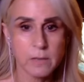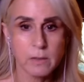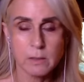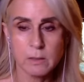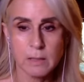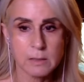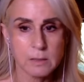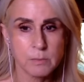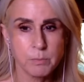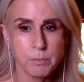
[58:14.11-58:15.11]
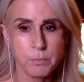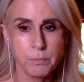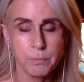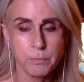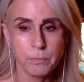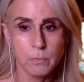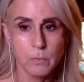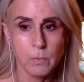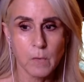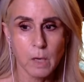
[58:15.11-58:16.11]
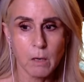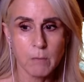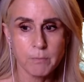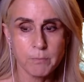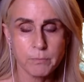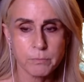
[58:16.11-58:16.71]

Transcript: I think that's, I